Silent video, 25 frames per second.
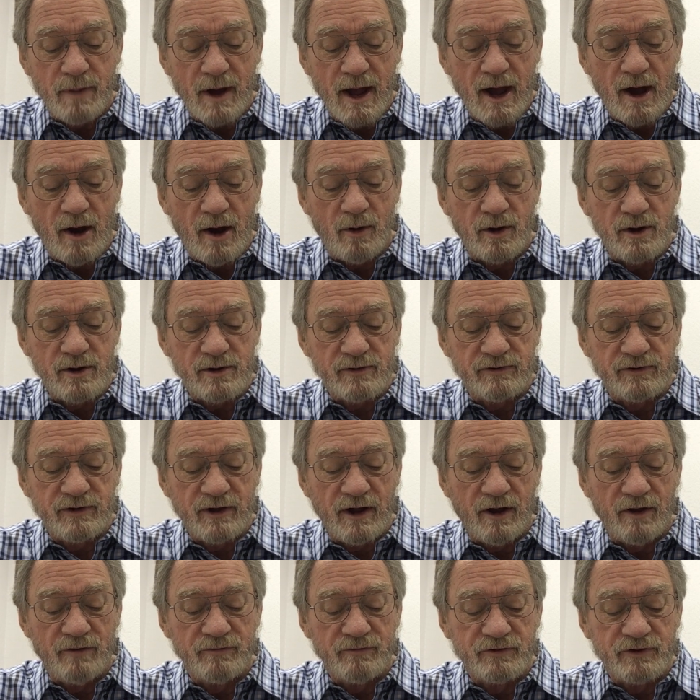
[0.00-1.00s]
bow
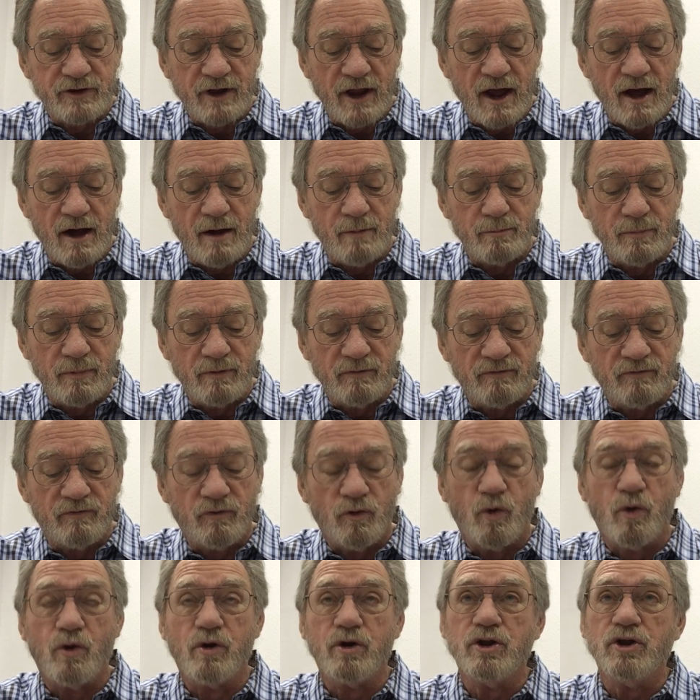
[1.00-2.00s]
ourselves down
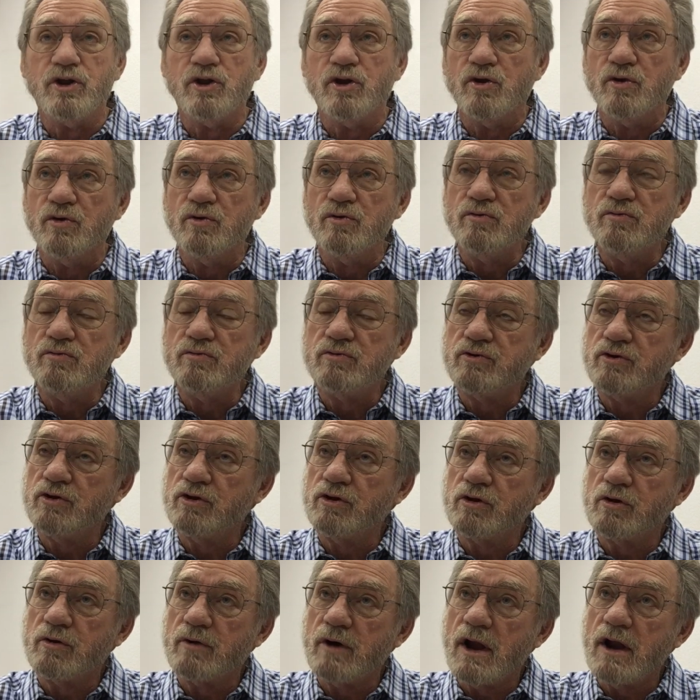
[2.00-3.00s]
before you to
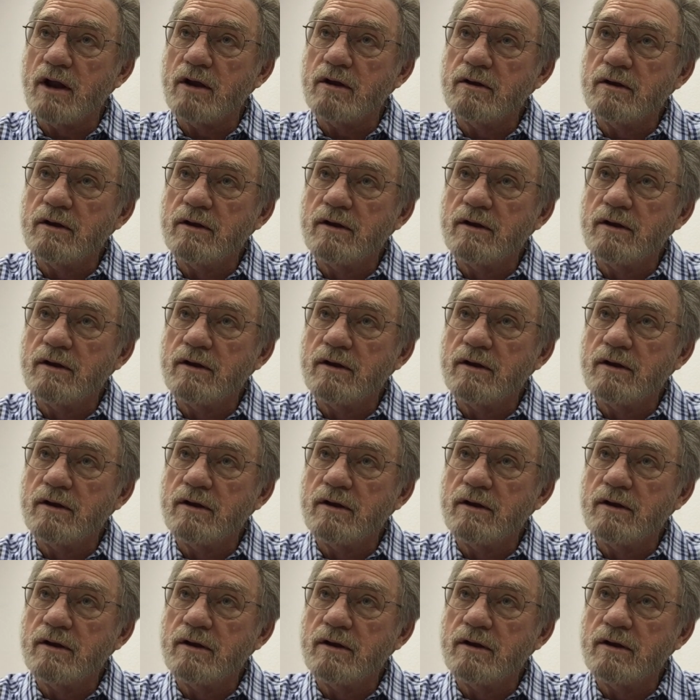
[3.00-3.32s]
the ground?